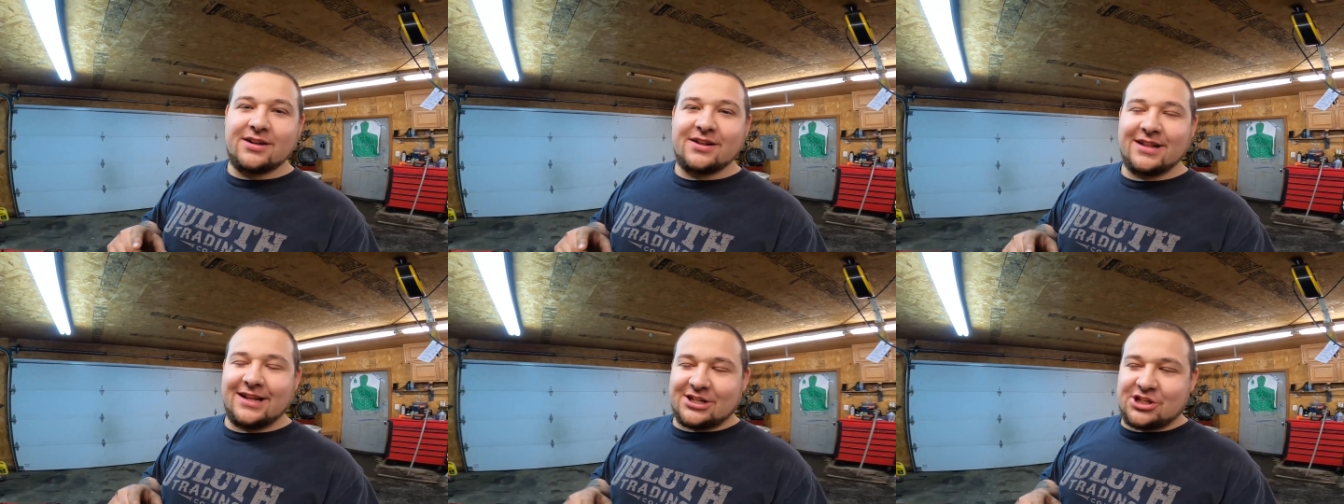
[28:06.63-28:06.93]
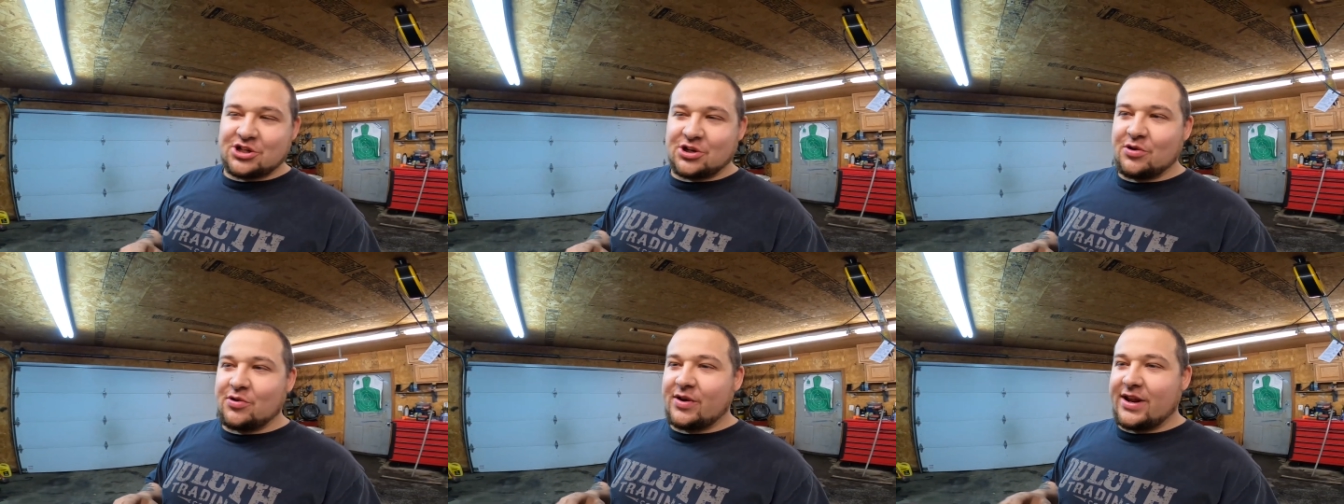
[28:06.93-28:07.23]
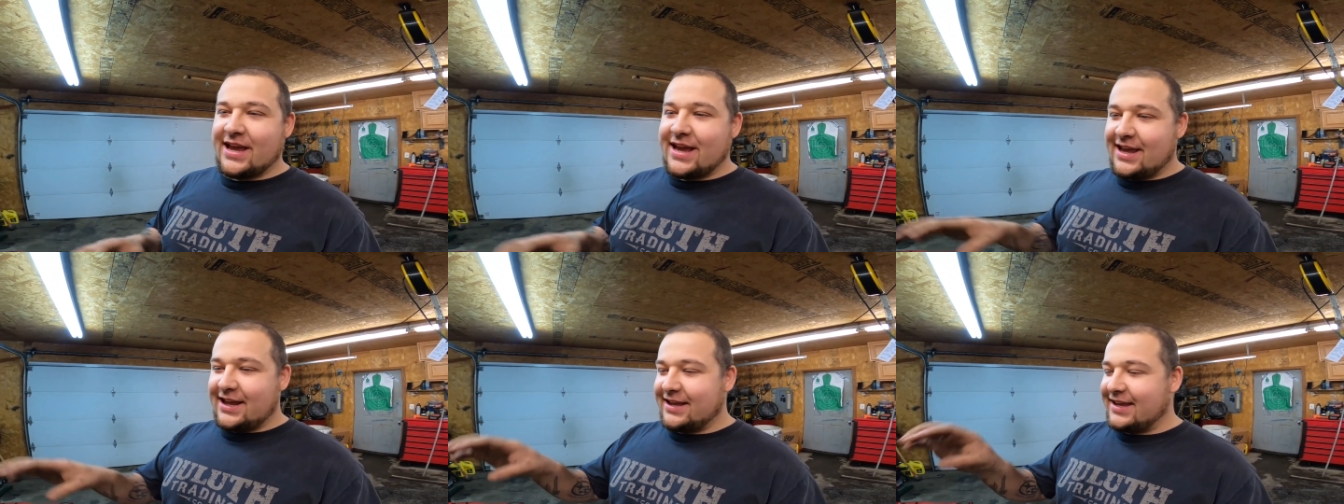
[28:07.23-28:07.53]
that showed
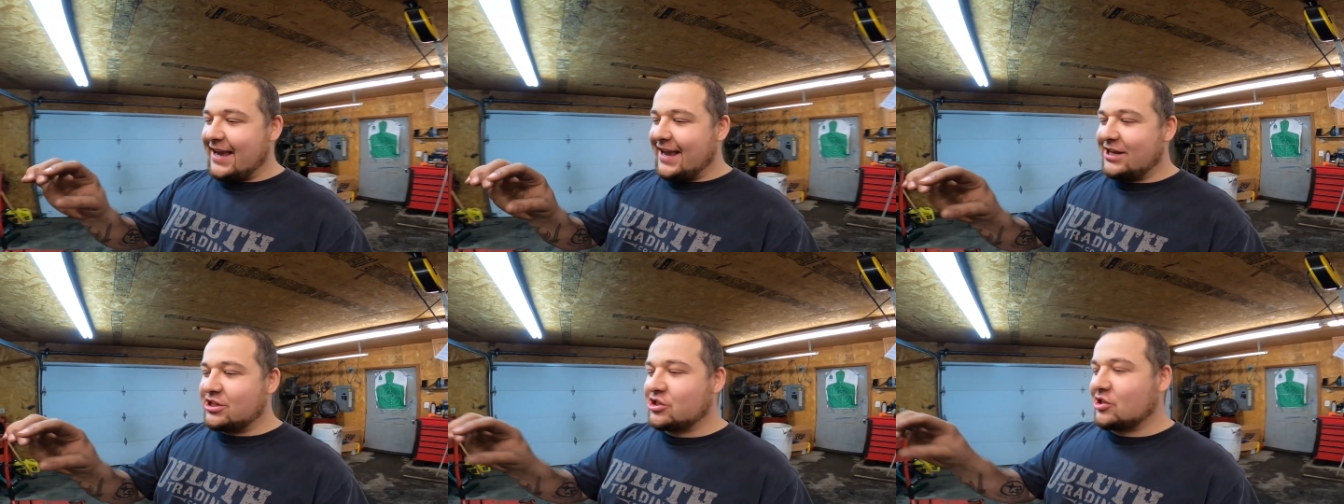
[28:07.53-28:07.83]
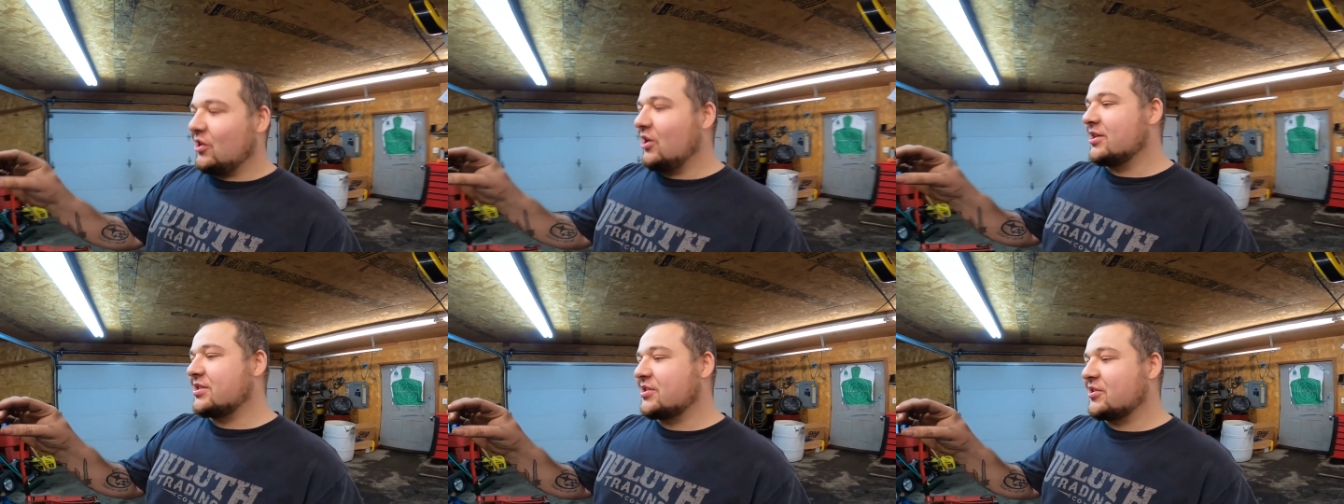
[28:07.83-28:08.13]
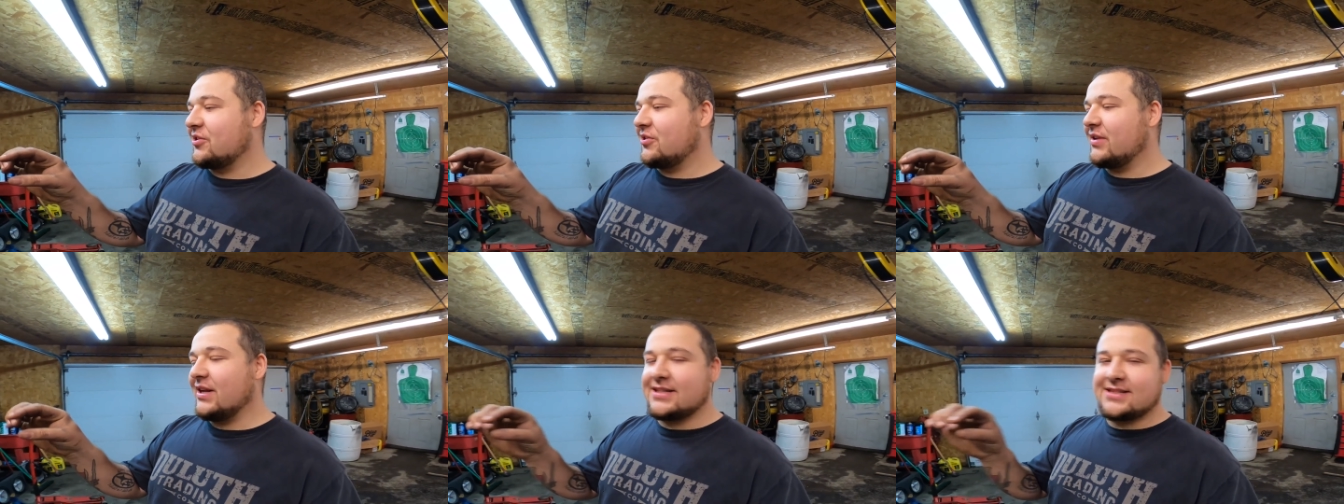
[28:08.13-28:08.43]
a gauge
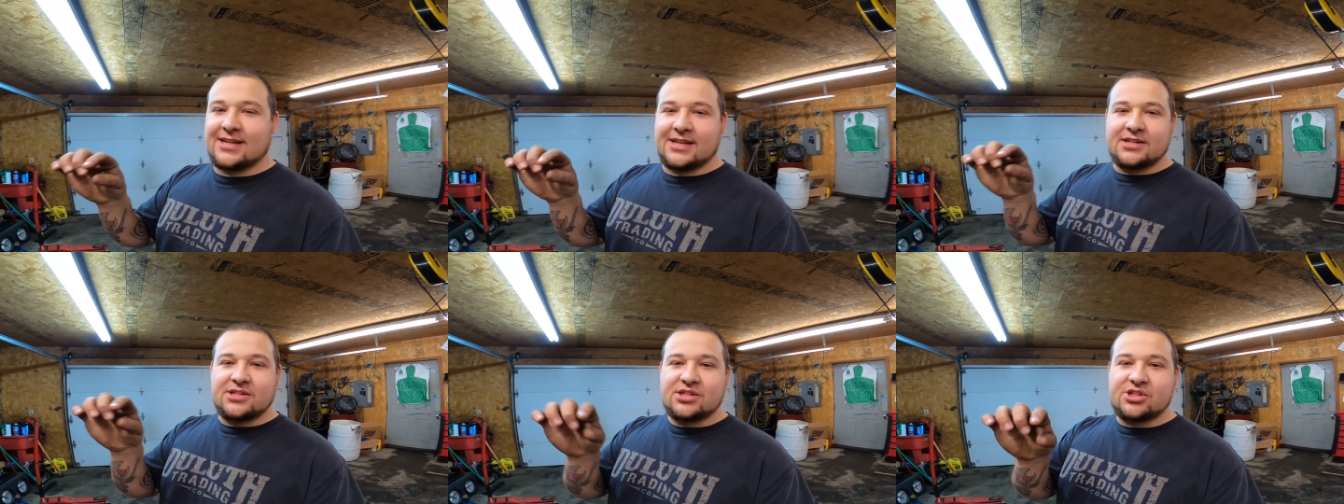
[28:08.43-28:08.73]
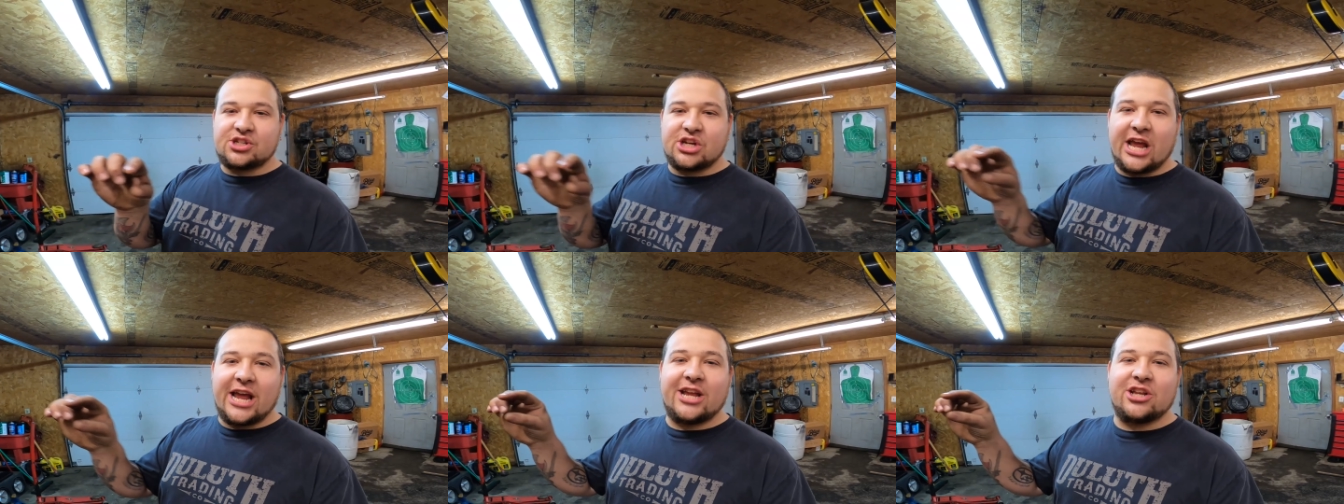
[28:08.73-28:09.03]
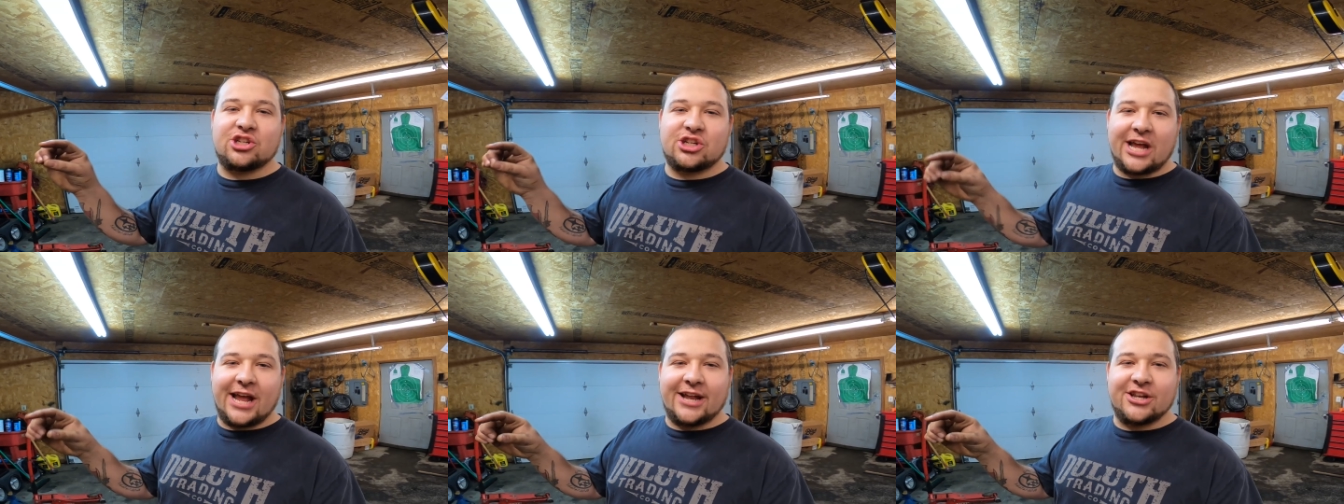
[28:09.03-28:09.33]
cluster that said
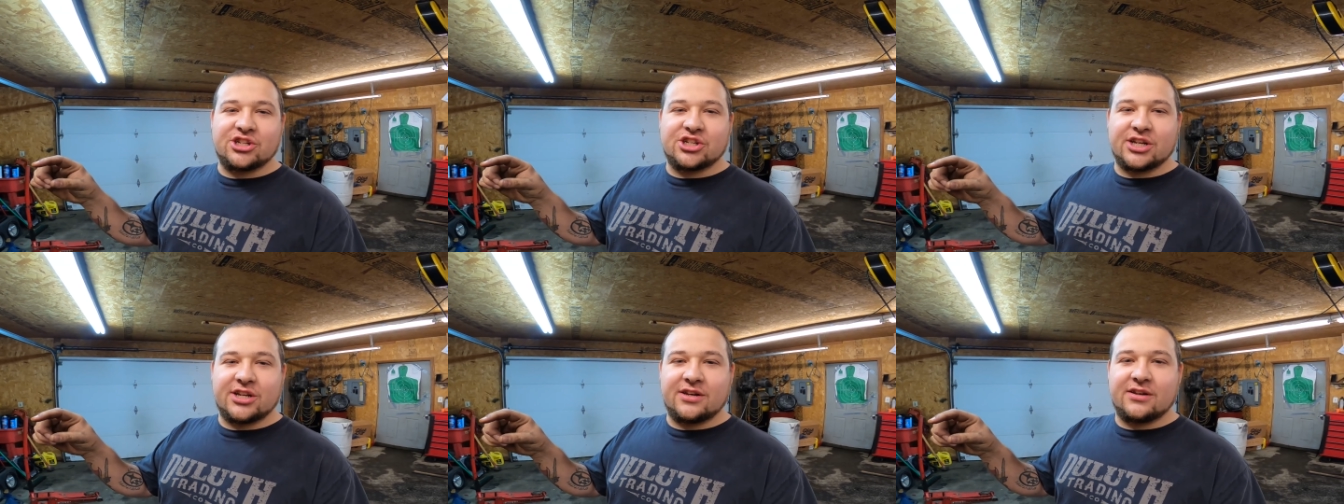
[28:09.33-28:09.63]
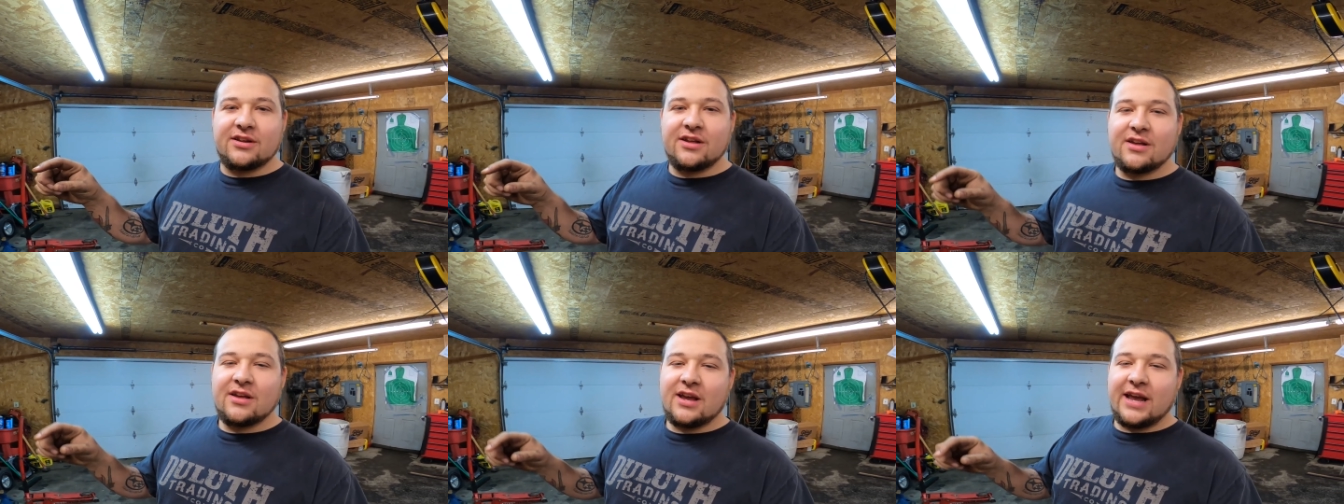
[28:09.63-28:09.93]
change engine,